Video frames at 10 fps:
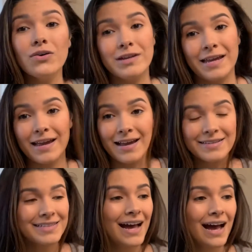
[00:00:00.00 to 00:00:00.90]
Okay
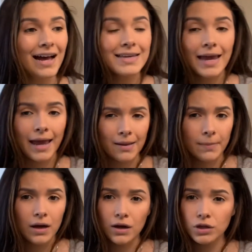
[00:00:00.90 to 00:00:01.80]
guys, I am
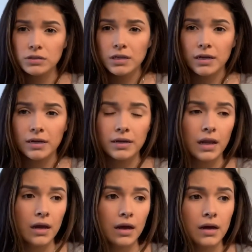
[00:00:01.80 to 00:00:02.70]
all
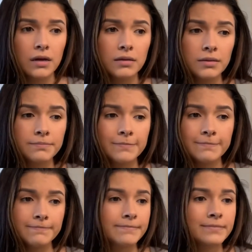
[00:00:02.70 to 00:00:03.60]

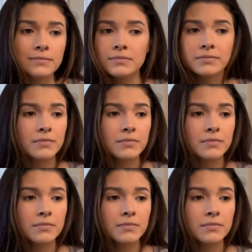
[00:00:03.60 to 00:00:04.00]
done.